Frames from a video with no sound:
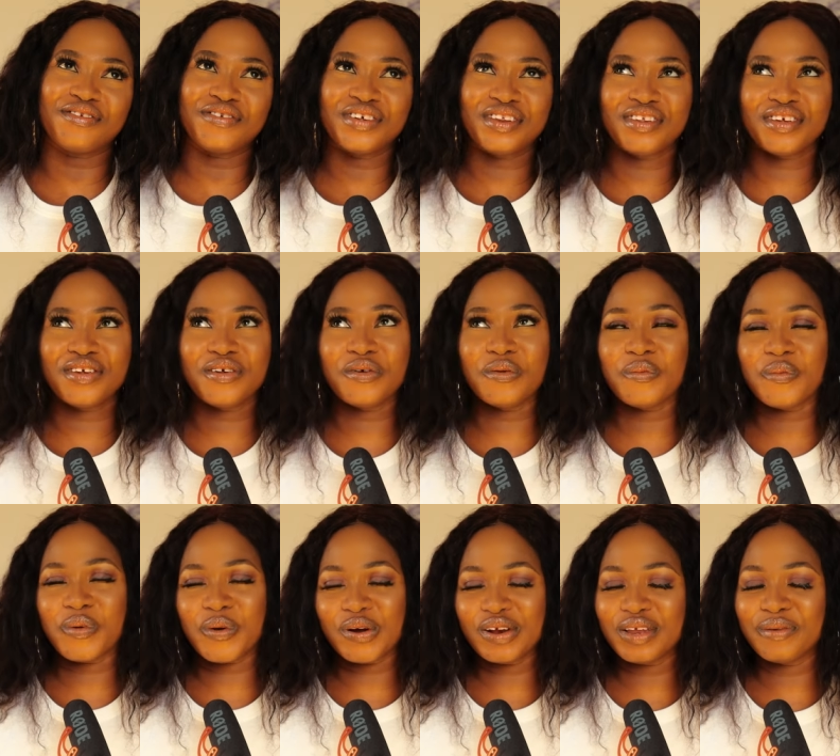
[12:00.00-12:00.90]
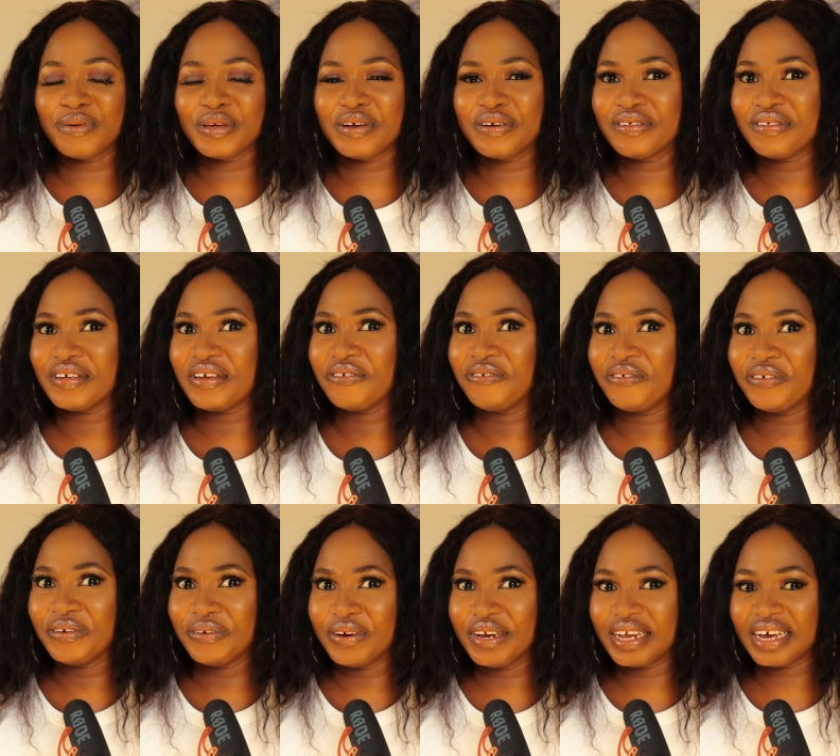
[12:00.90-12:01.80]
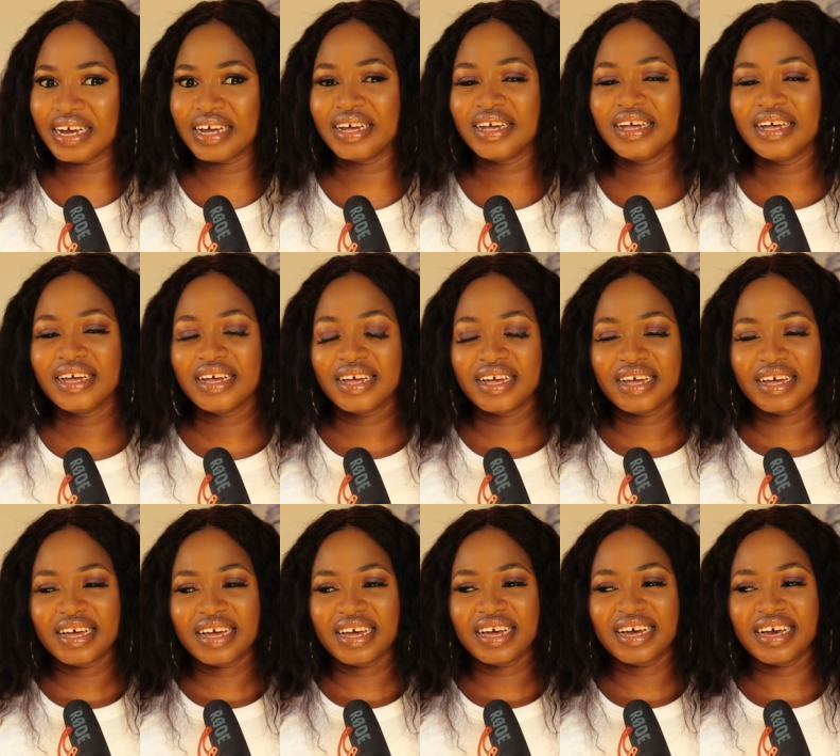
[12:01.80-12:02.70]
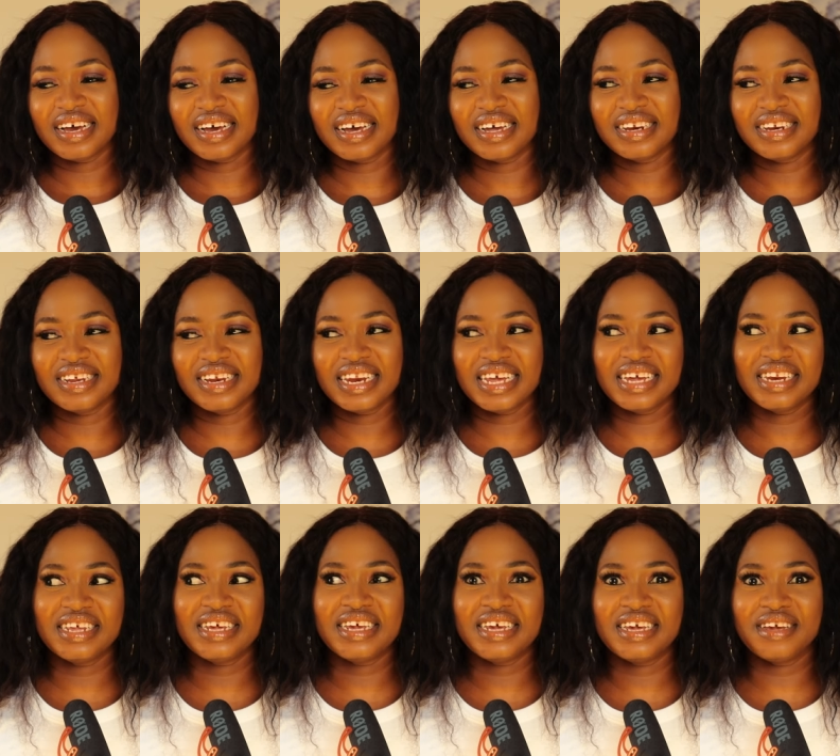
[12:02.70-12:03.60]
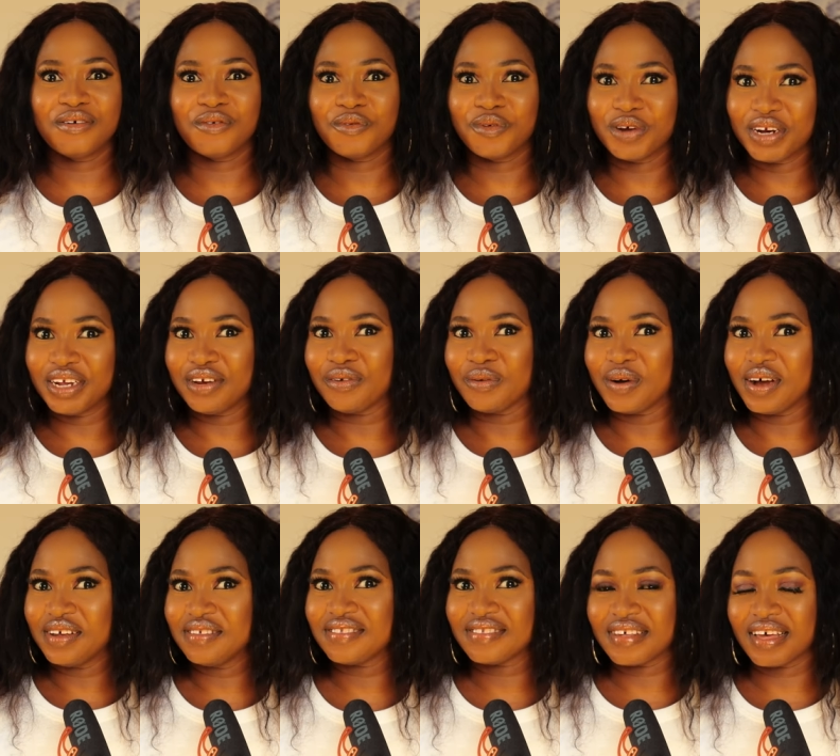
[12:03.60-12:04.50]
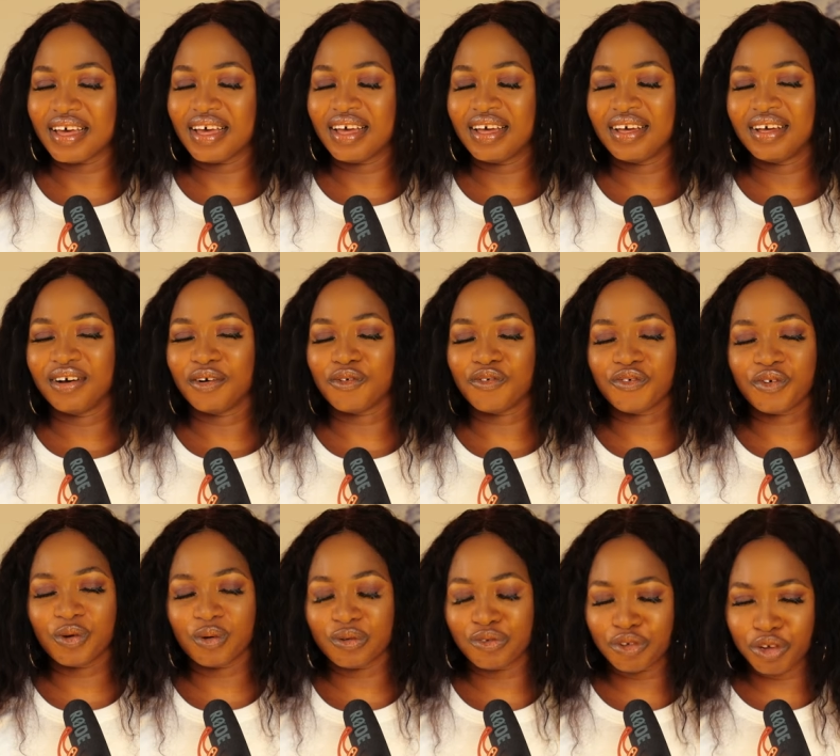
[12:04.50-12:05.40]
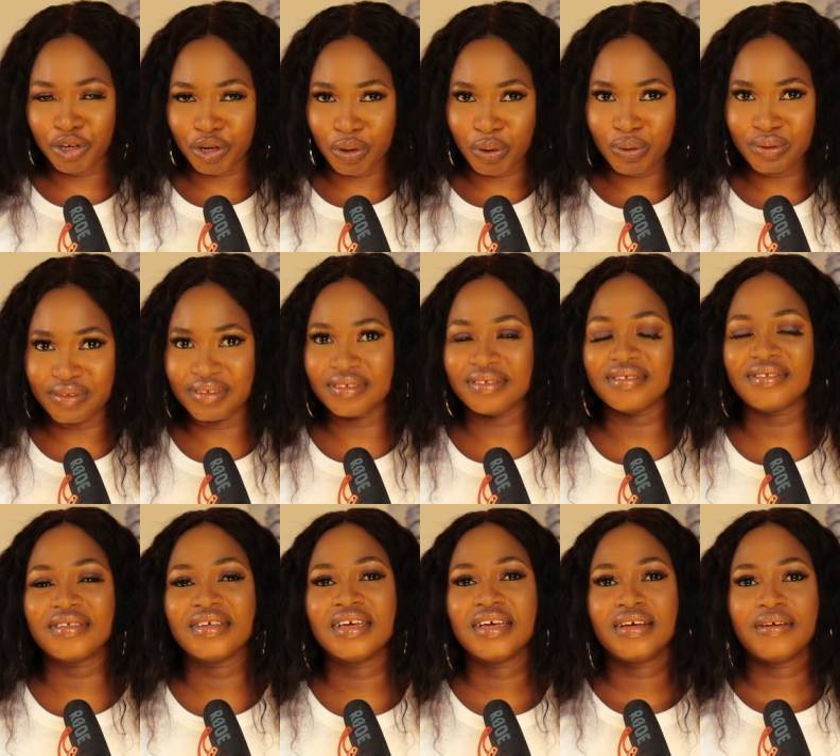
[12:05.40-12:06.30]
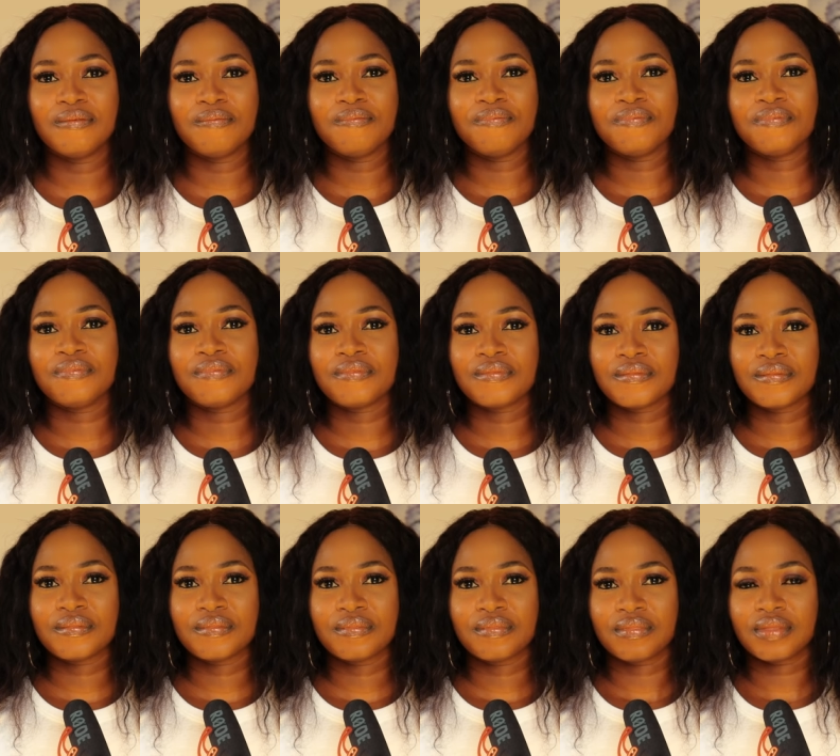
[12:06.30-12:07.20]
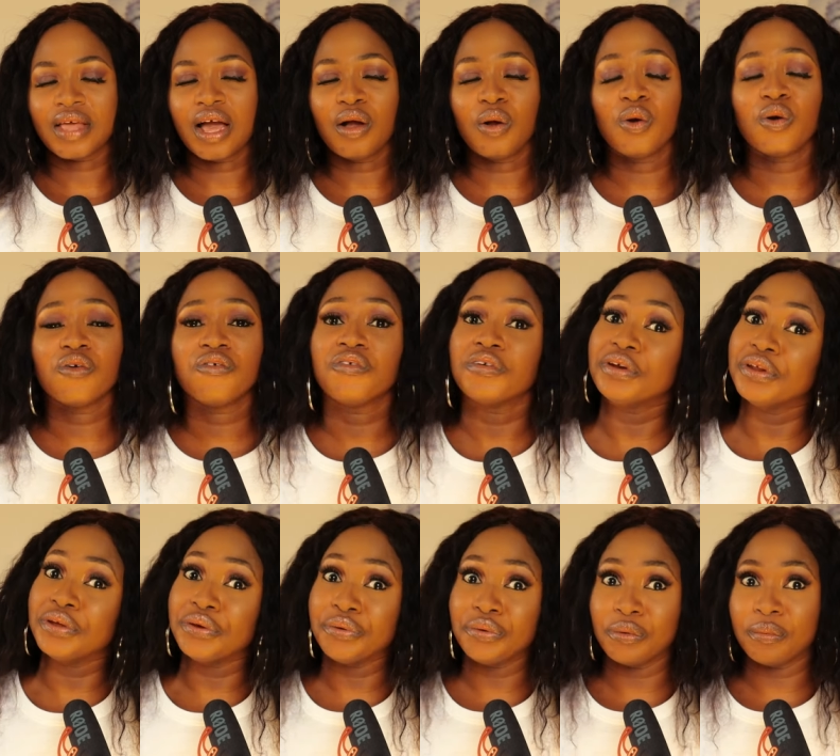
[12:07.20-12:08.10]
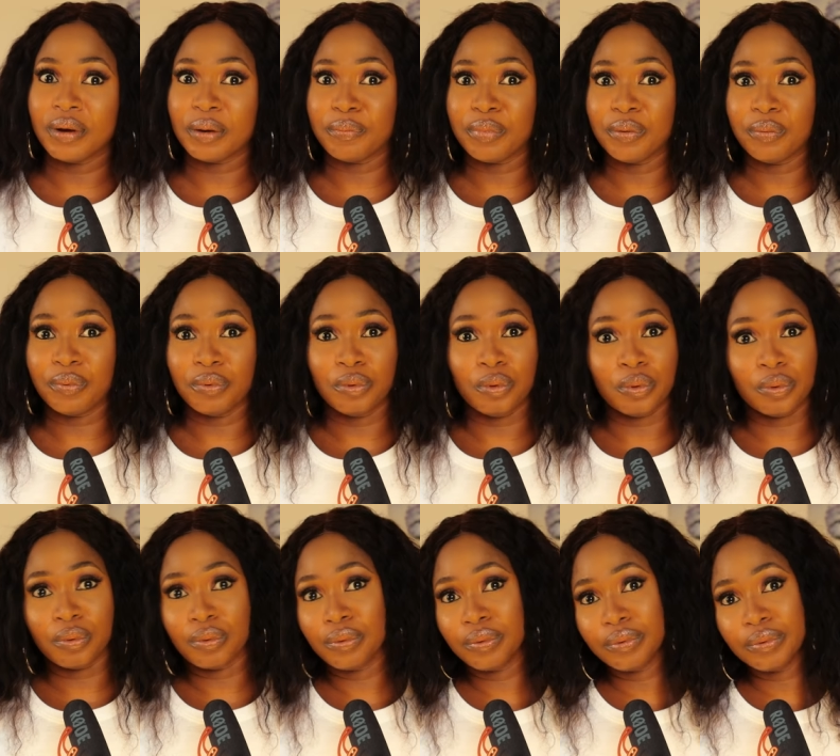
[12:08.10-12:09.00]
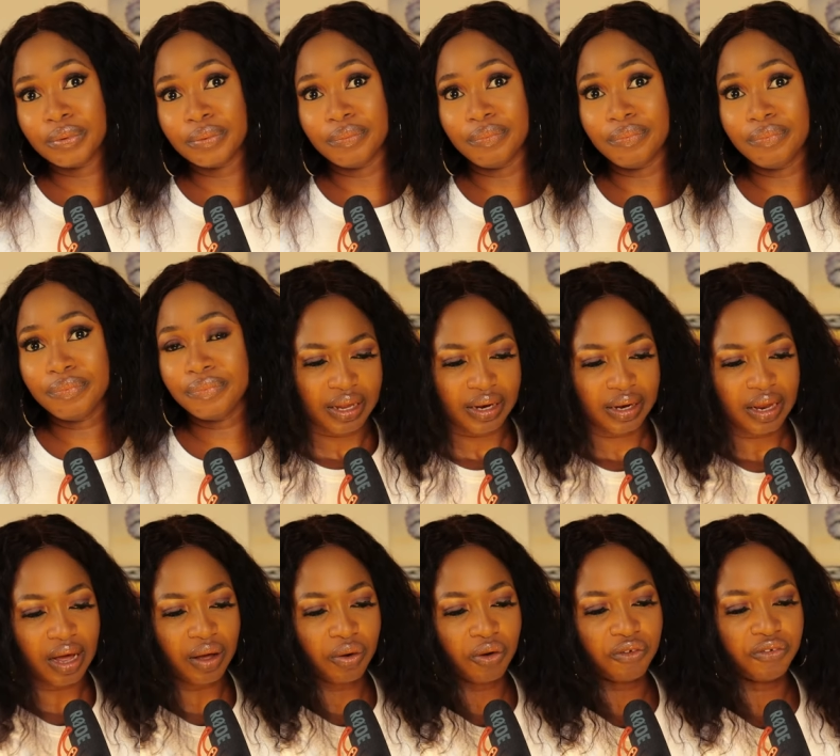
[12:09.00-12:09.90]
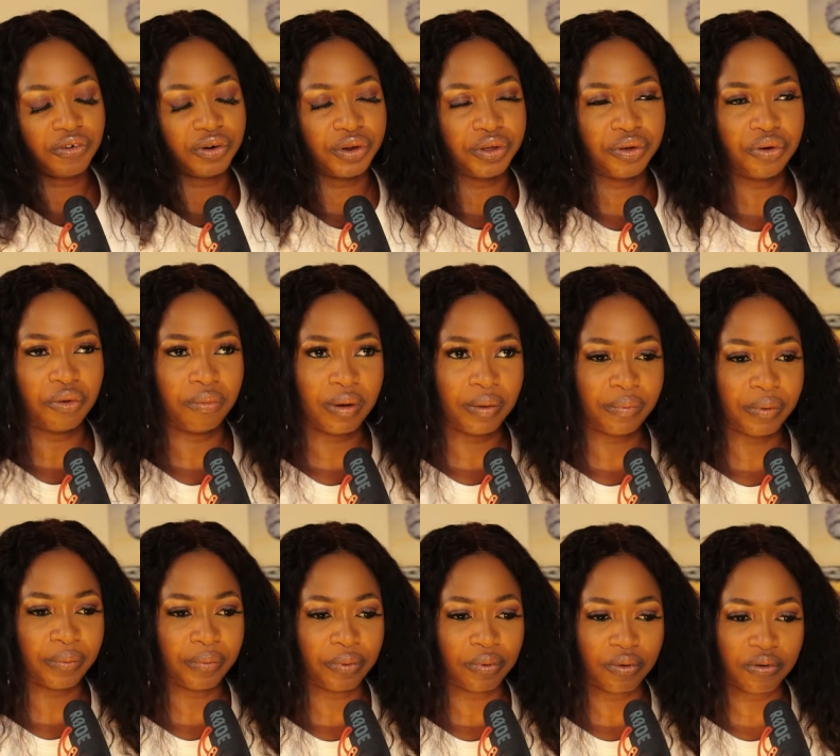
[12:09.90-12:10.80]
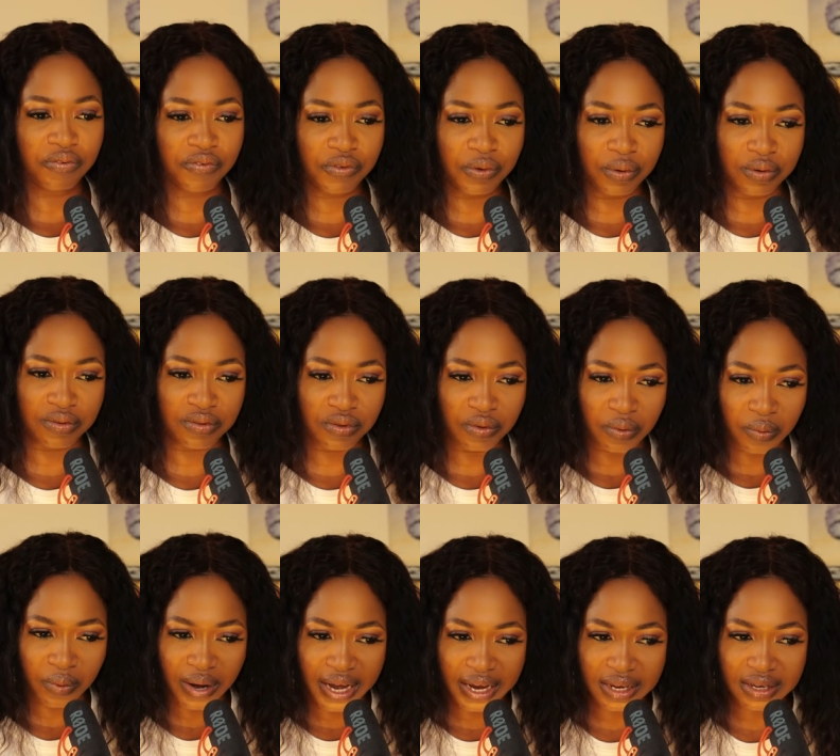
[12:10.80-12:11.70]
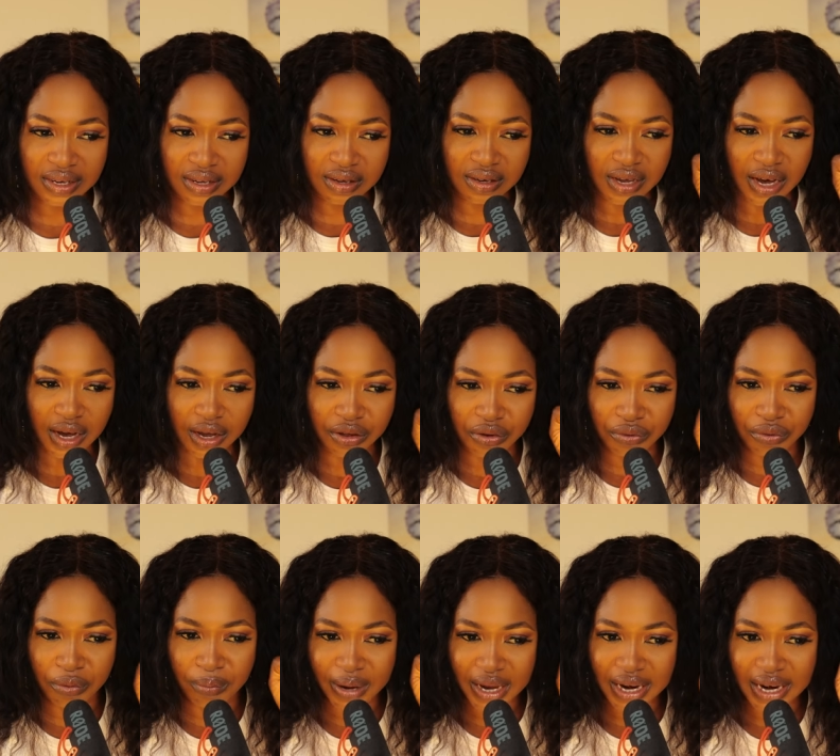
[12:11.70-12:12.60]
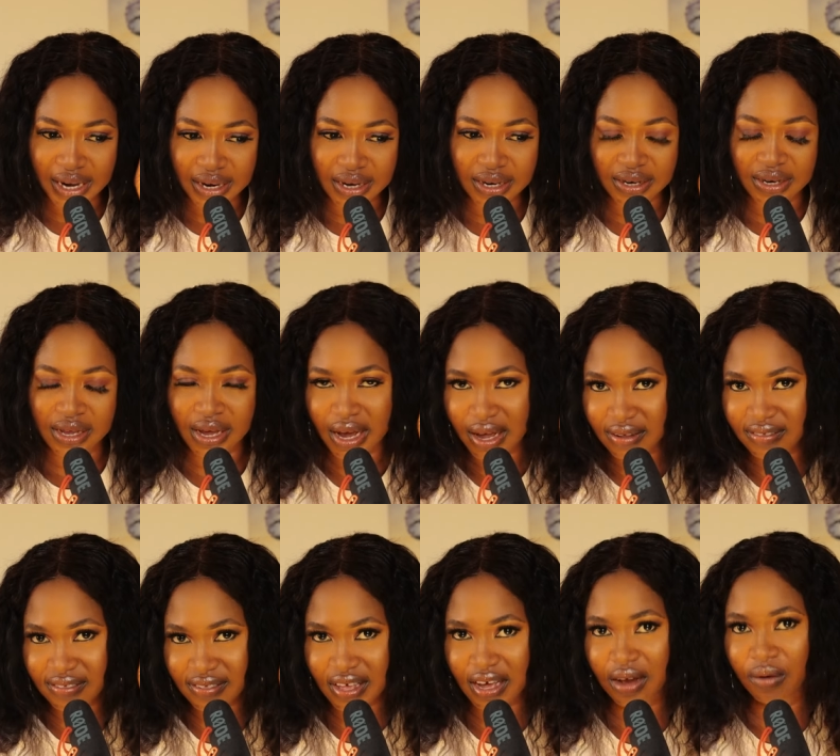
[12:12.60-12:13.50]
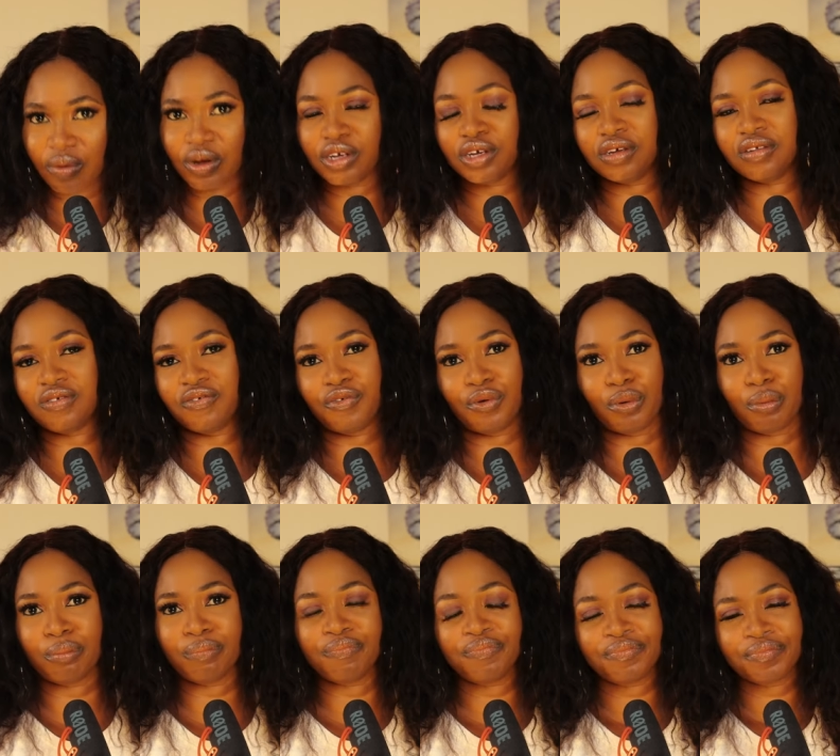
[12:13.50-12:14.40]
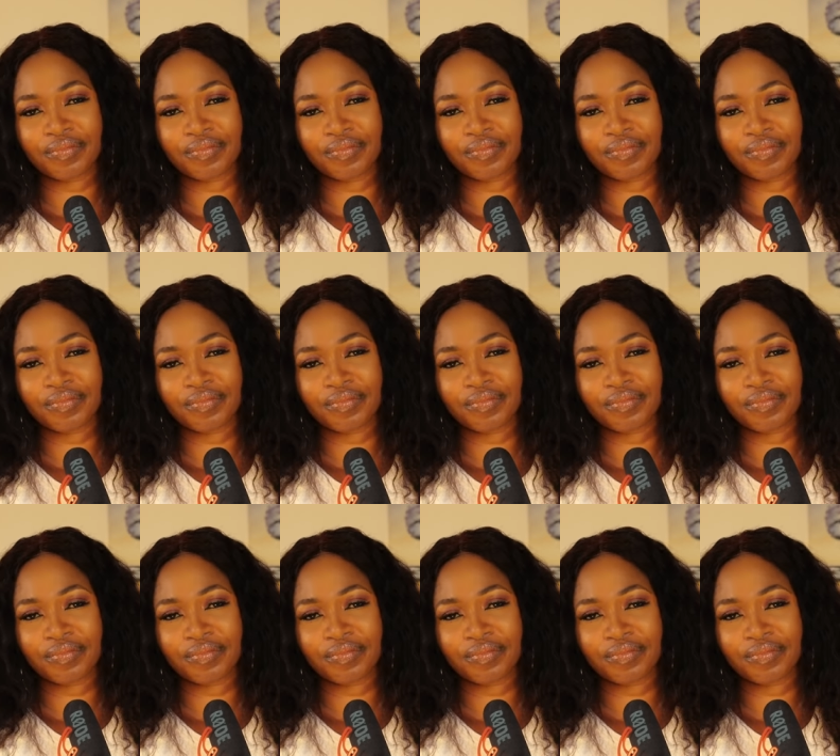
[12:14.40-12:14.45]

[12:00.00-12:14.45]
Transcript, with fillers: treating you poorly because you're a foreigner? And the lady wanted to answer. Of course, she caught it. Thank God for the Yoruba people. Mm? Thank God for the Yoruba people. Of course, so why did her Yoruba landlady ask her where she's from?